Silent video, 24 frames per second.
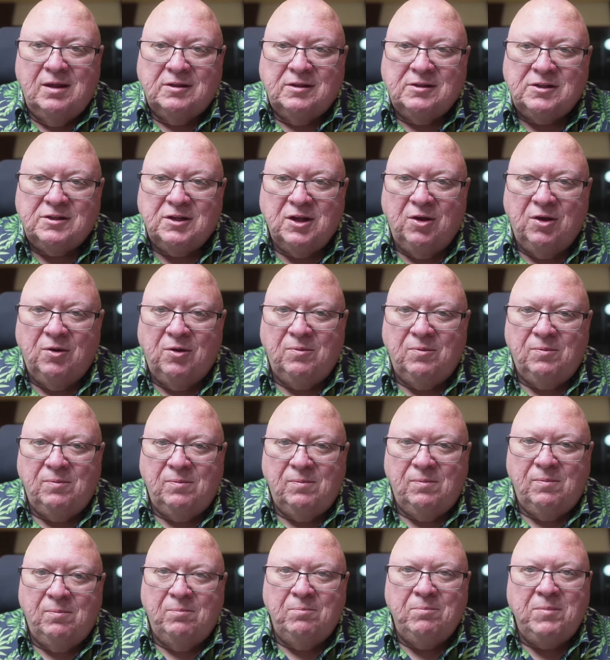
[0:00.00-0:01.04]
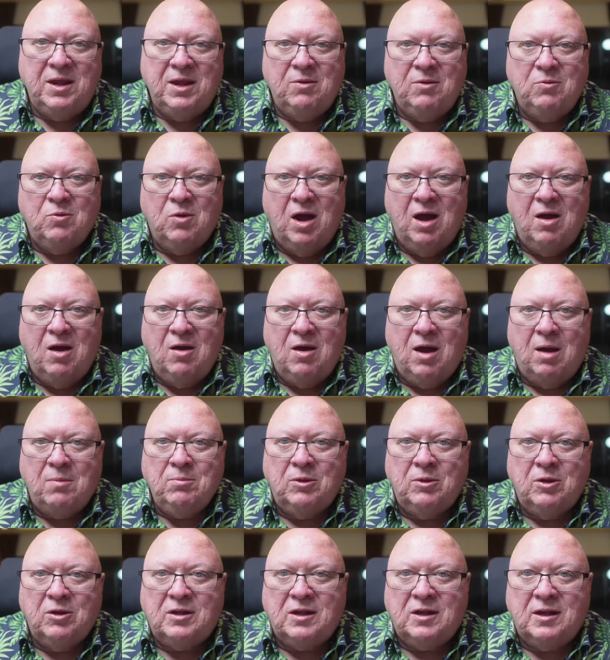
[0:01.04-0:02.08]
So, meanwhile,
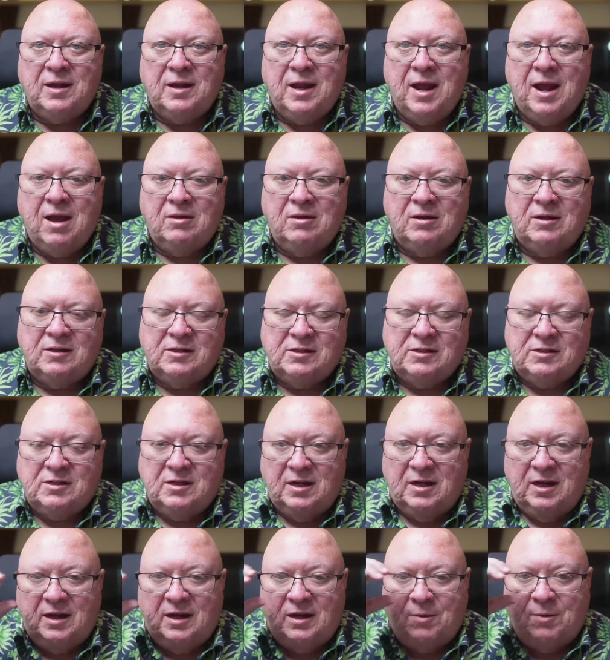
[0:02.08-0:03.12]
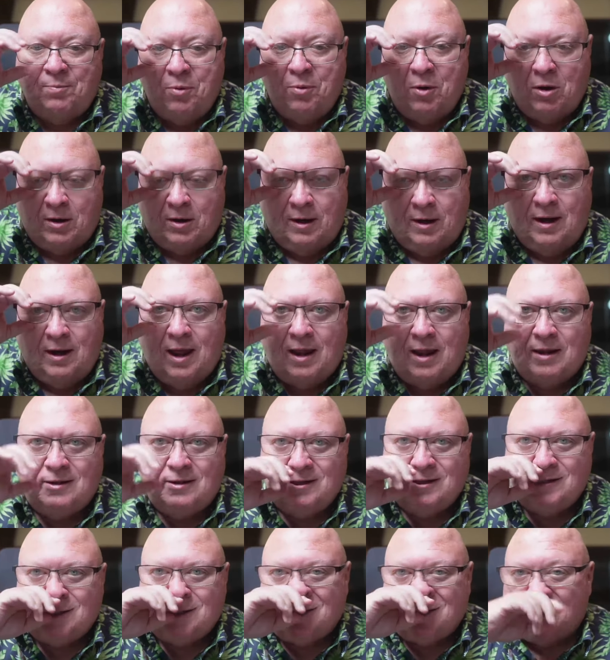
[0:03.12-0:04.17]
I'm looking out in the parking lot.
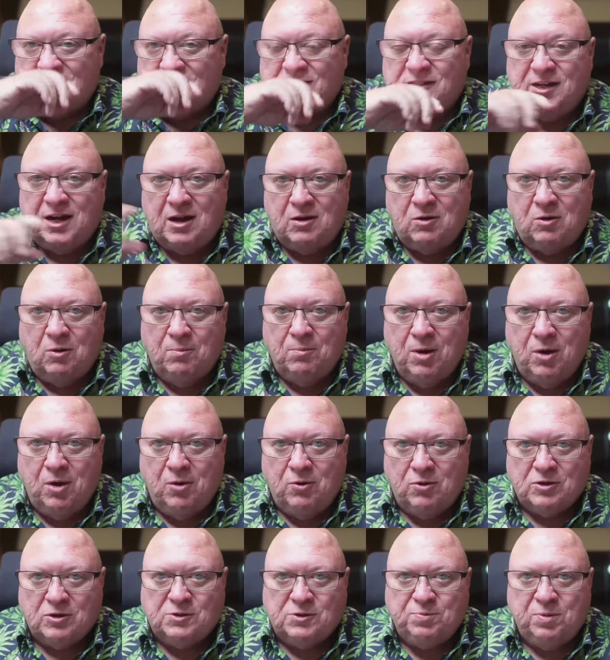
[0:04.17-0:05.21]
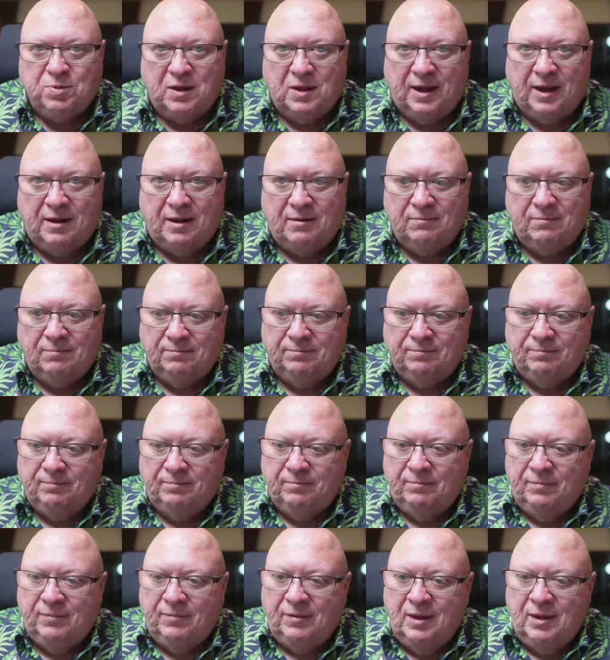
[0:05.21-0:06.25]
This is a General Motors plant.
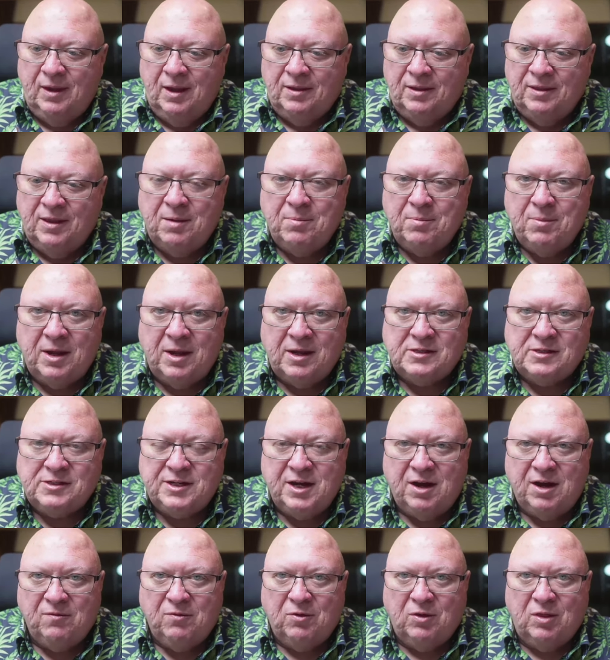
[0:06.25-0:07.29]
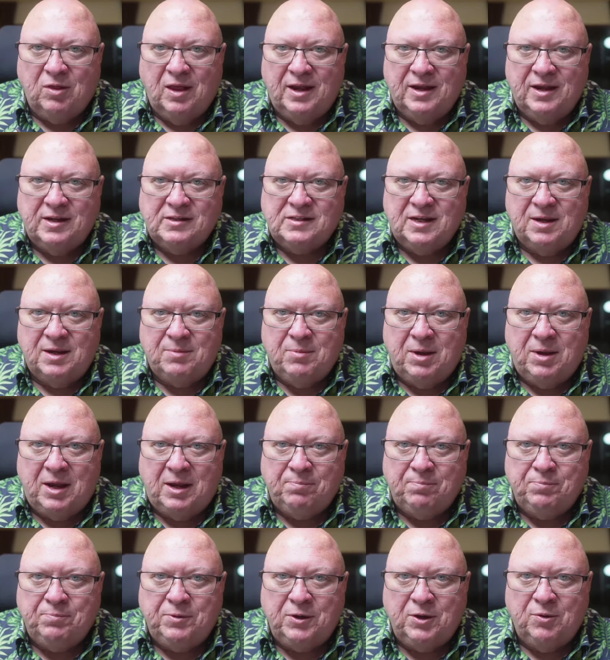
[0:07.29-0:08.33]
They make Chevrolets. They
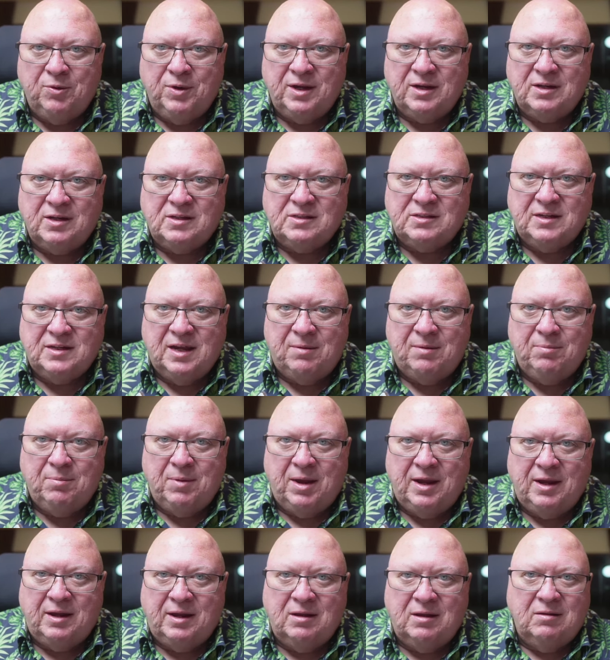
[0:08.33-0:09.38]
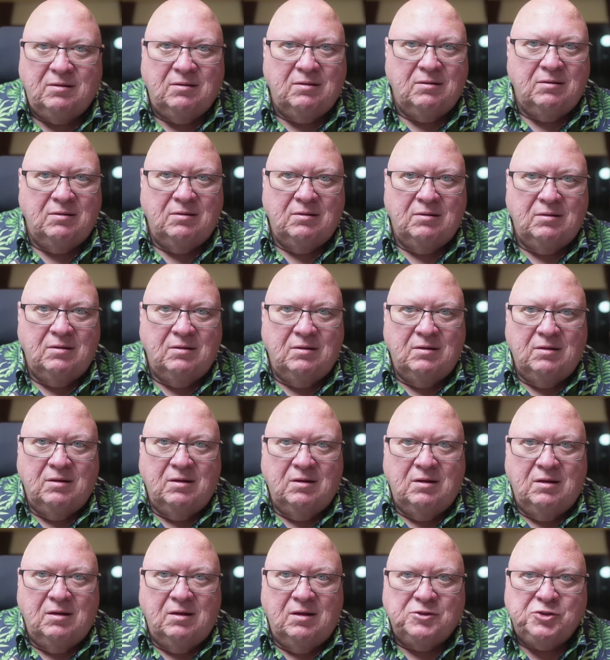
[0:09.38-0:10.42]
make Buicks. They make
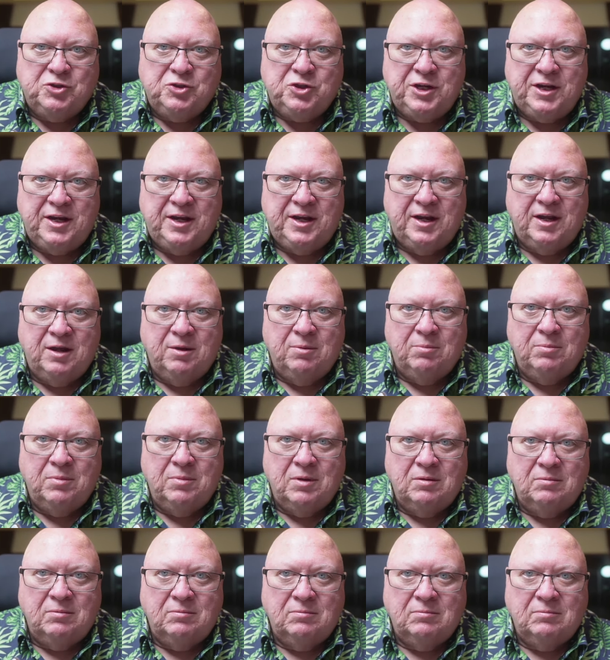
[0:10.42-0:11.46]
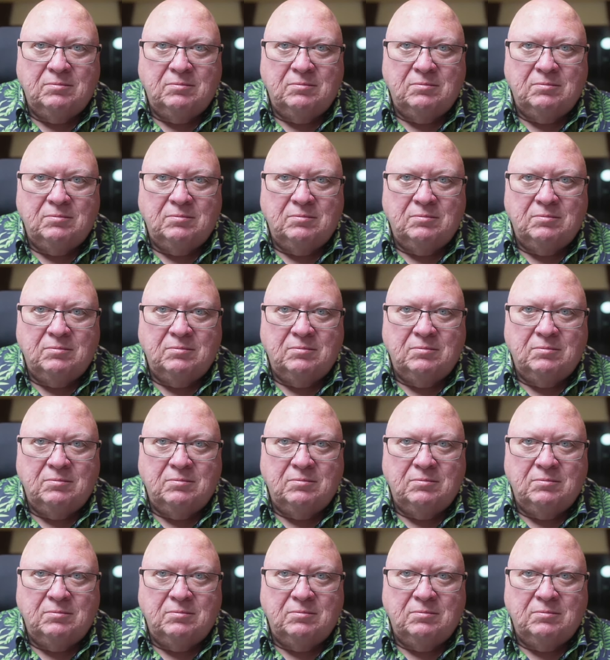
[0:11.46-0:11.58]
GMCs.